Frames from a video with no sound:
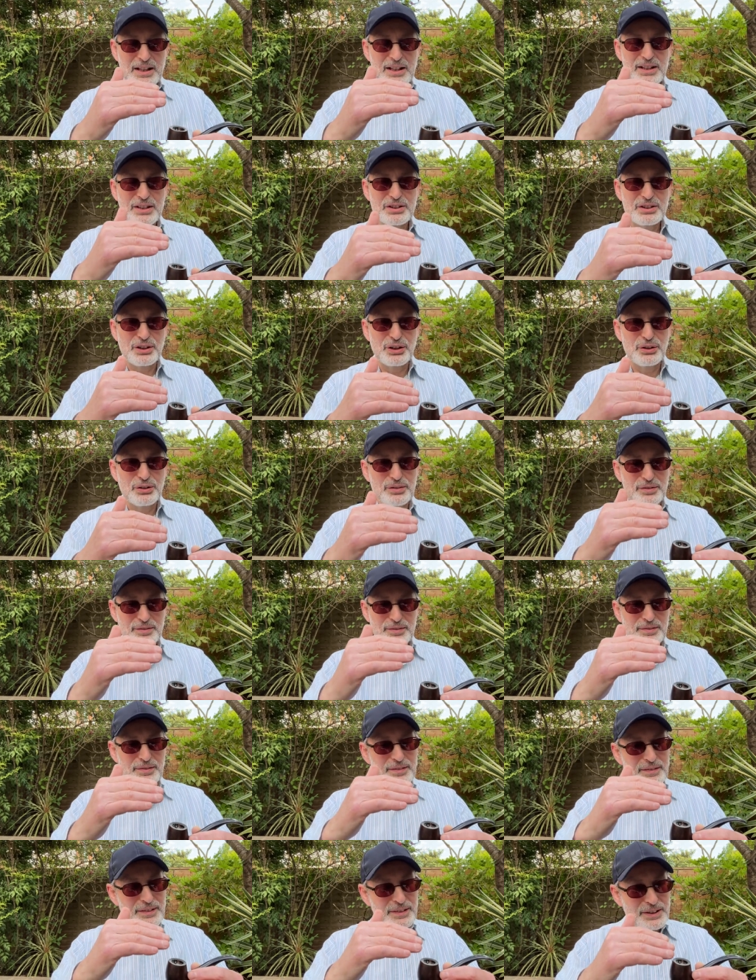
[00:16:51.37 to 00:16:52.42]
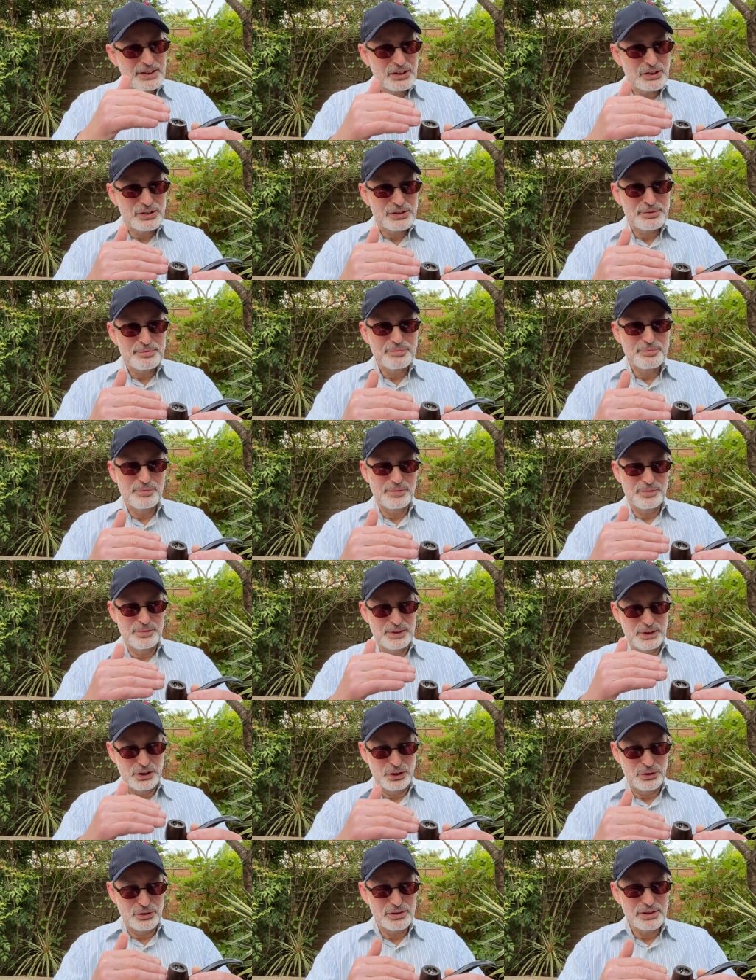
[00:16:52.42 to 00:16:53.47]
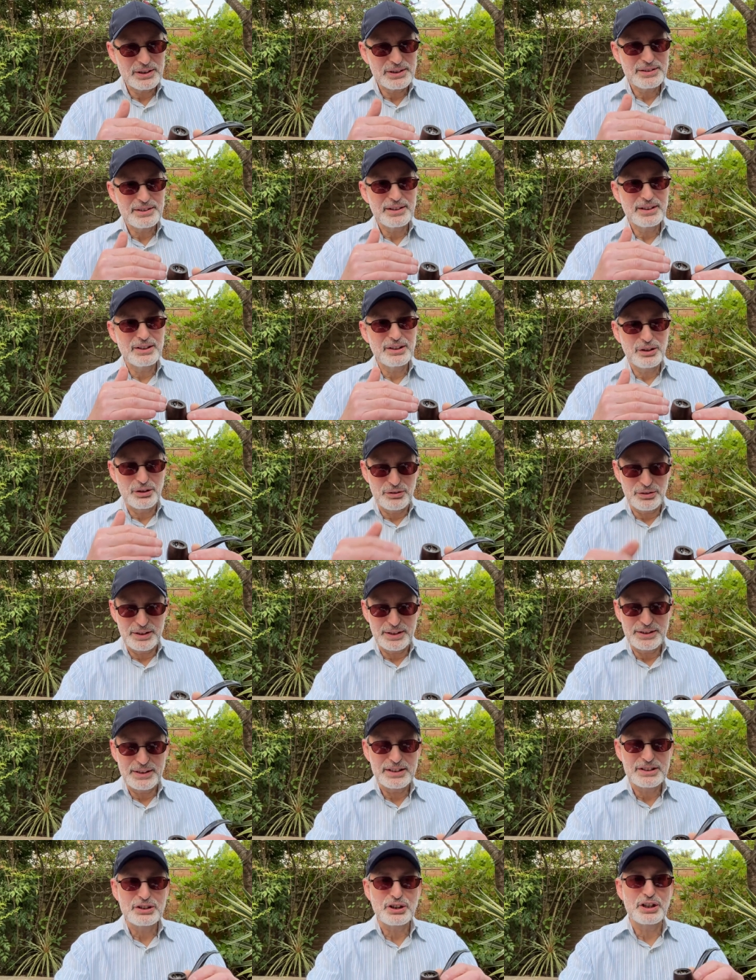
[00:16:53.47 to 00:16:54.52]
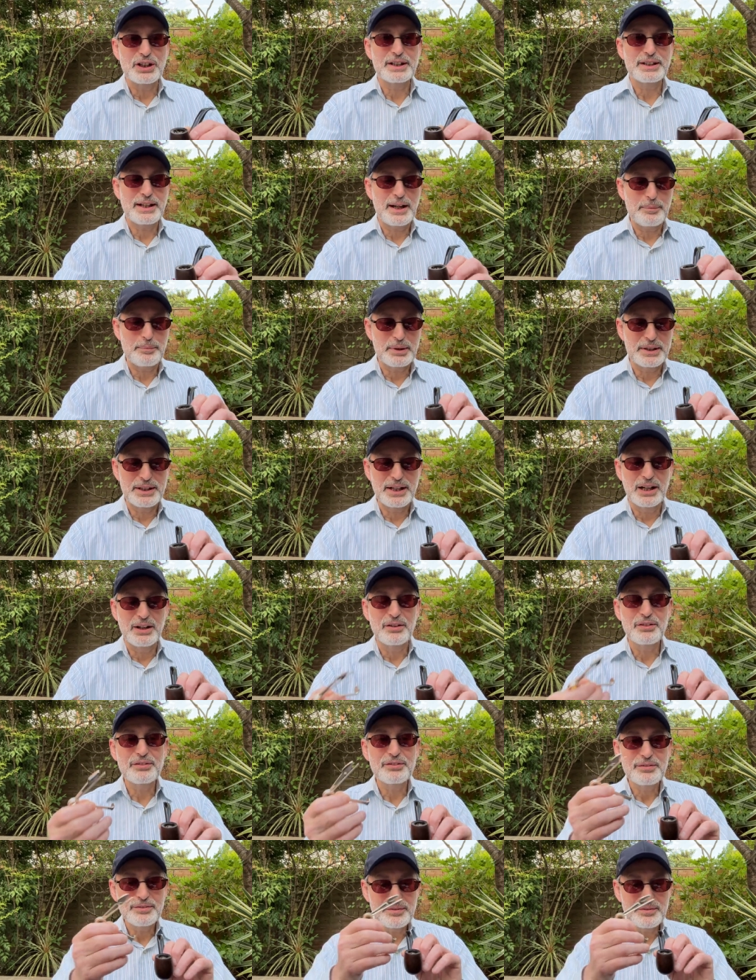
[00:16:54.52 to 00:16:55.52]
so you lower it and lower it, so you tap it down.